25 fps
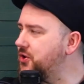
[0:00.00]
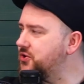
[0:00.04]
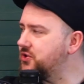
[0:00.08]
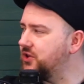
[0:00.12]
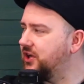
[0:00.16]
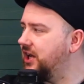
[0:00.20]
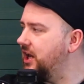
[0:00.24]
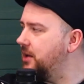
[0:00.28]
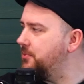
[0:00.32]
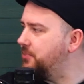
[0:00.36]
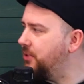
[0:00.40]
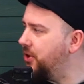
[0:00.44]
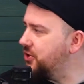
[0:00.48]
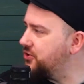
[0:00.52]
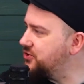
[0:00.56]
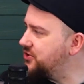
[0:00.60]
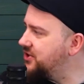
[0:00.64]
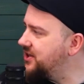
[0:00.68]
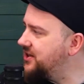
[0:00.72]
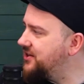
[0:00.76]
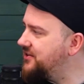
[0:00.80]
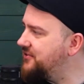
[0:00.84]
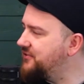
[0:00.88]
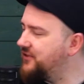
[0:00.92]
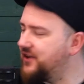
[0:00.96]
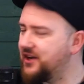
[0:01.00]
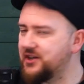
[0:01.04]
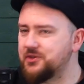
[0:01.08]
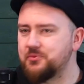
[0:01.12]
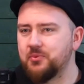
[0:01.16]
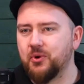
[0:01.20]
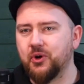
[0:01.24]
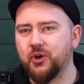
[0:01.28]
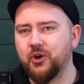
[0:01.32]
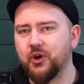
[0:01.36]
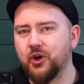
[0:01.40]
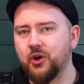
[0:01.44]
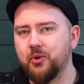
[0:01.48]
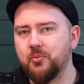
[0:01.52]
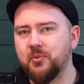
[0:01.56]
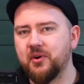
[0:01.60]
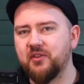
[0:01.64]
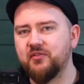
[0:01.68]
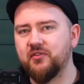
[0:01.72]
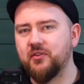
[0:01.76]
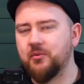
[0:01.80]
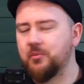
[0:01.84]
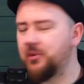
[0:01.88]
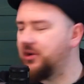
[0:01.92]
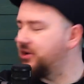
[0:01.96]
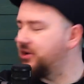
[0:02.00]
So keep posting in the Facebook group, everybody.